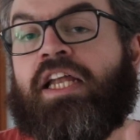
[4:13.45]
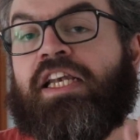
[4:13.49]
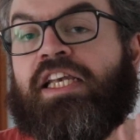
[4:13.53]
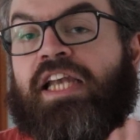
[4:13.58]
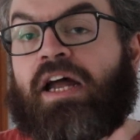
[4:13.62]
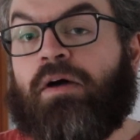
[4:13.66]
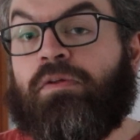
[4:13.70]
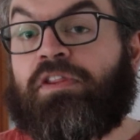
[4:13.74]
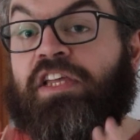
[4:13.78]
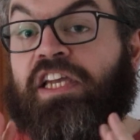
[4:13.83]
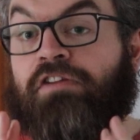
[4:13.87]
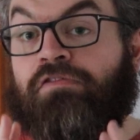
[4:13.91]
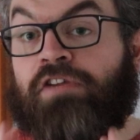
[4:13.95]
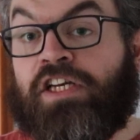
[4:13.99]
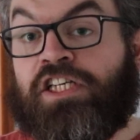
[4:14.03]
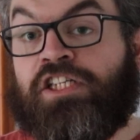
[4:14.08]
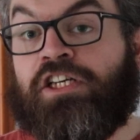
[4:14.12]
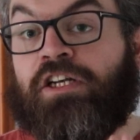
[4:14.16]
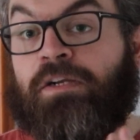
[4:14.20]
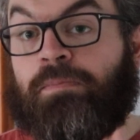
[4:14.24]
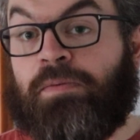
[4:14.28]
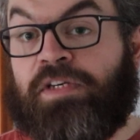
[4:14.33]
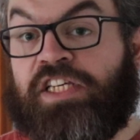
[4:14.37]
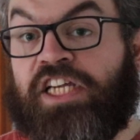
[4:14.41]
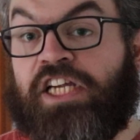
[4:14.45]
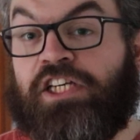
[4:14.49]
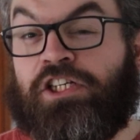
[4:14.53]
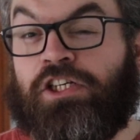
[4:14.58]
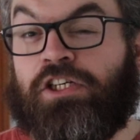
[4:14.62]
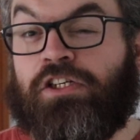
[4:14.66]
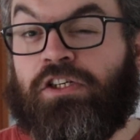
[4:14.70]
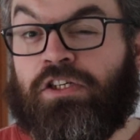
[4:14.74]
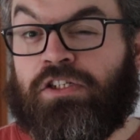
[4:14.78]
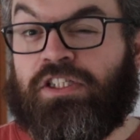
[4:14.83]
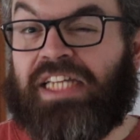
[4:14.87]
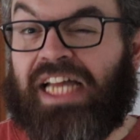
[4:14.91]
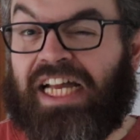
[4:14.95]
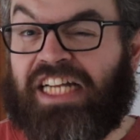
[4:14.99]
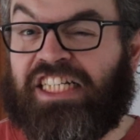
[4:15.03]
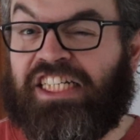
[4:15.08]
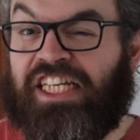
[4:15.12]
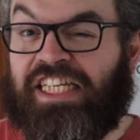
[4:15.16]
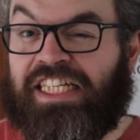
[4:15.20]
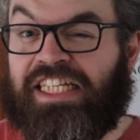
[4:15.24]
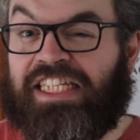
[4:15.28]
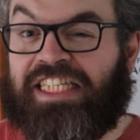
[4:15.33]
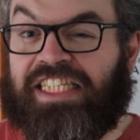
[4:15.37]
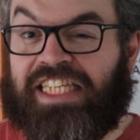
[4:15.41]
Now, the original petition doesn't
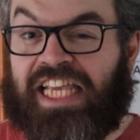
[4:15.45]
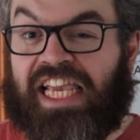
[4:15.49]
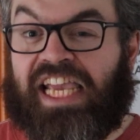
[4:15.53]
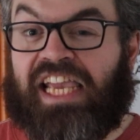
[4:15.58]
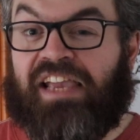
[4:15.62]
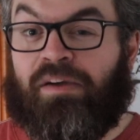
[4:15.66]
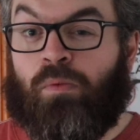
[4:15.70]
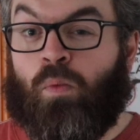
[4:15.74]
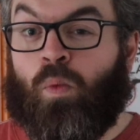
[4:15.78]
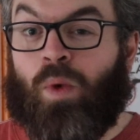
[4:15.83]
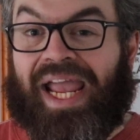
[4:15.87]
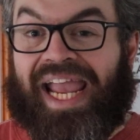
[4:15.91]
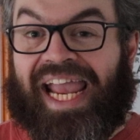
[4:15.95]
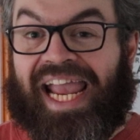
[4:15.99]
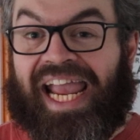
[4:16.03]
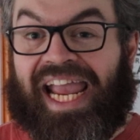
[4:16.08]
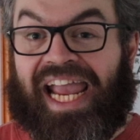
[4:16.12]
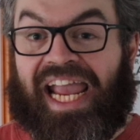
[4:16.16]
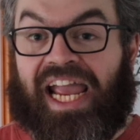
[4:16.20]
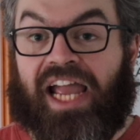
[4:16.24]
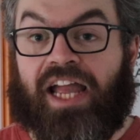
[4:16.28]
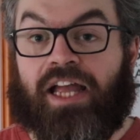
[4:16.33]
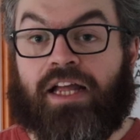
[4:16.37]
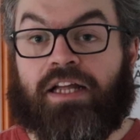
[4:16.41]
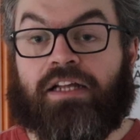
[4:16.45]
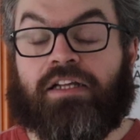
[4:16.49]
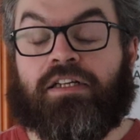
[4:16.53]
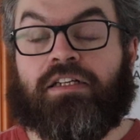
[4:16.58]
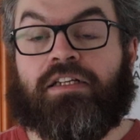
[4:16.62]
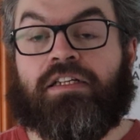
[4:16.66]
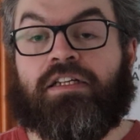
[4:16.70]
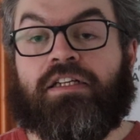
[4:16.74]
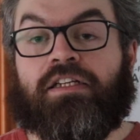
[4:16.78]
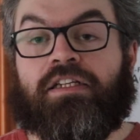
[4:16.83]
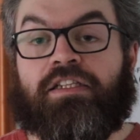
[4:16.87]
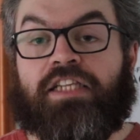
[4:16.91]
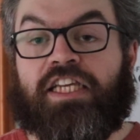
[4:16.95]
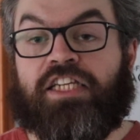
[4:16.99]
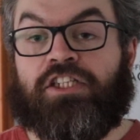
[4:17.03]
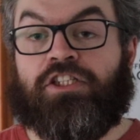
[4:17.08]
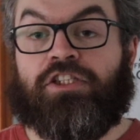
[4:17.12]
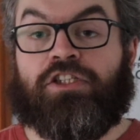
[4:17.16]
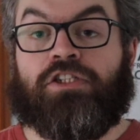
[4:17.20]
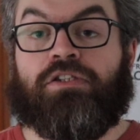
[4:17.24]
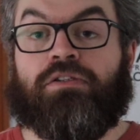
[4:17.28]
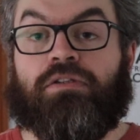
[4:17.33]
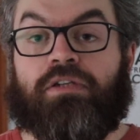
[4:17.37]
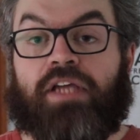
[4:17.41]
actually say where
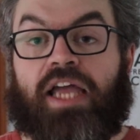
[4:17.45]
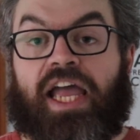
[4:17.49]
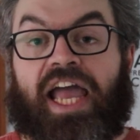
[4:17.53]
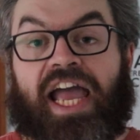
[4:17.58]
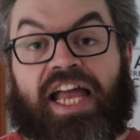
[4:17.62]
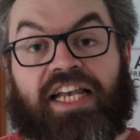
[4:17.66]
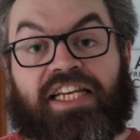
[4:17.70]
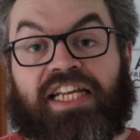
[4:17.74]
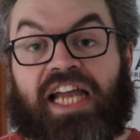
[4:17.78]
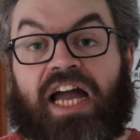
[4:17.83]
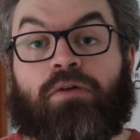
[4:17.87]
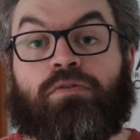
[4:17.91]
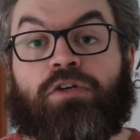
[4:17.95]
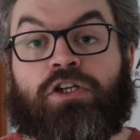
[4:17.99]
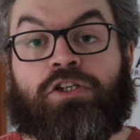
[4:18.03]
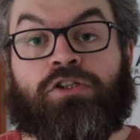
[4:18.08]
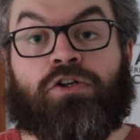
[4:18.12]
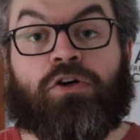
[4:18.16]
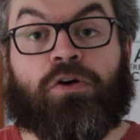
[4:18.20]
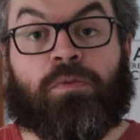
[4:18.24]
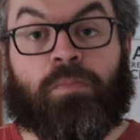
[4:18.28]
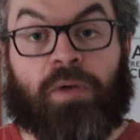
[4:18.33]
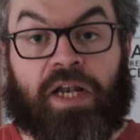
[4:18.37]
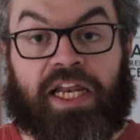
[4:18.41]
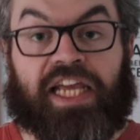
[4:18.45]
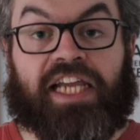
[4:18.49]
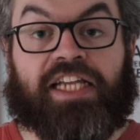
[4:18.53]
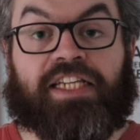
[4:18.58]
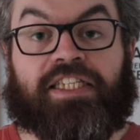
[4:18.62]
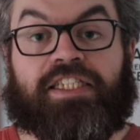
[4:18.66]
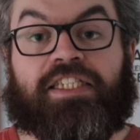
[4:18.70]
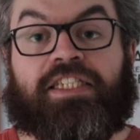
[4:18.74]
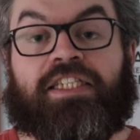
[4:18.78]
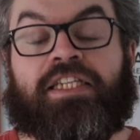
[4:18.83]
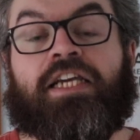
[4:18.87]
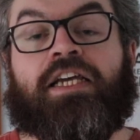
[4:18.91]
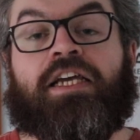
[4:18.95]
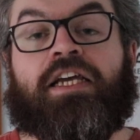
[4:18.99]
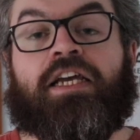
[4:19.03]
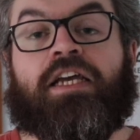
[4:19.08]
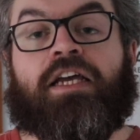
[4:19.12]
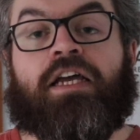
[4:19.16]
this encounter took place.